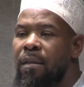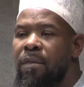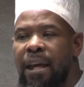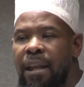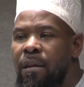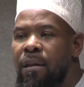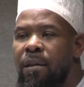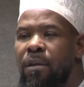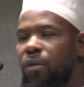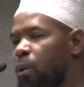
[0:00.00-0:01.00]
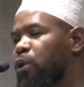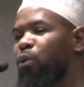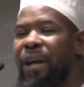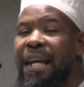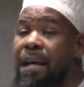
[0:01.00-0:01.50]
than those
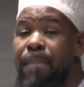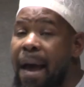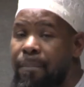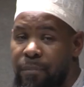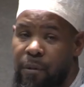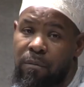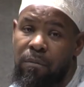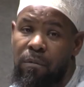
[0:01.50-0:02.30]
three imams.